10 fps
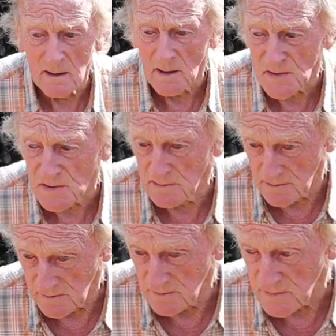Yeah, I
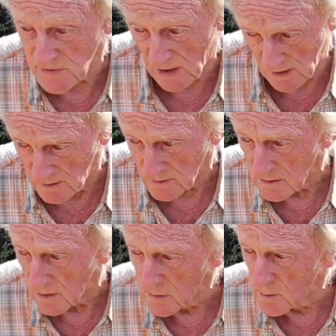sell a lot of
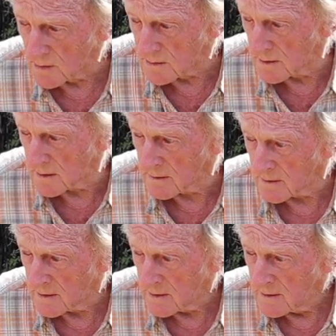logwood, you know. Do
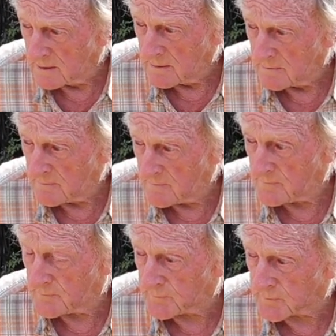you? Now, would they
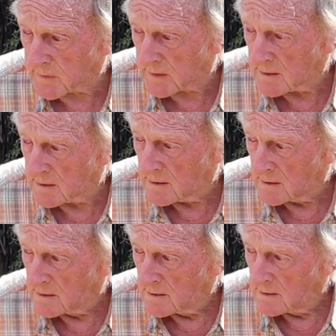be classed as a
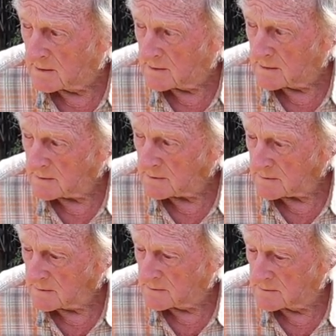hardwood or a
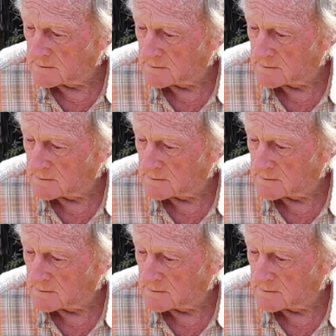softwood?